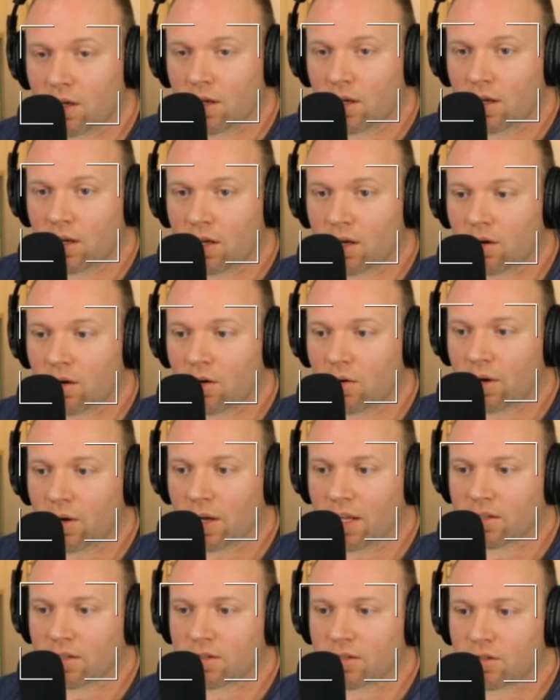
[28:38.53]

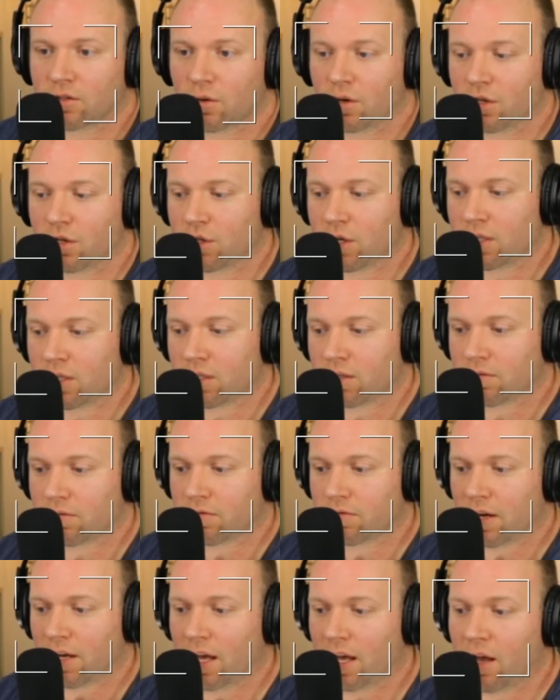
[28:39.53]
and so to
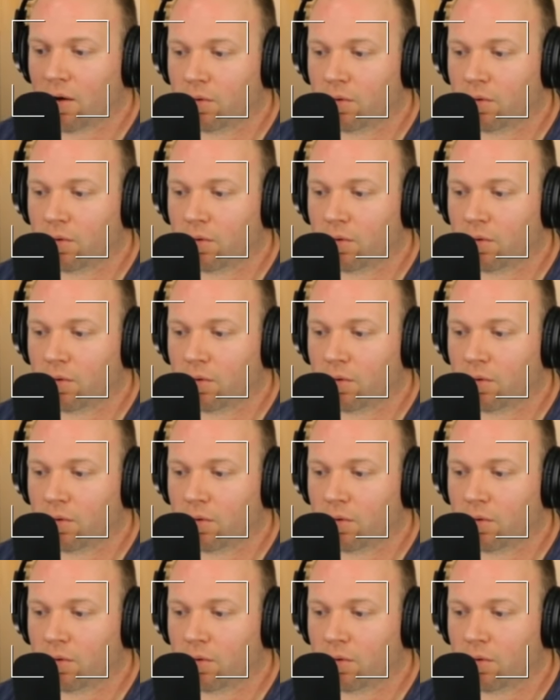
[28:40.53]
justify, hey,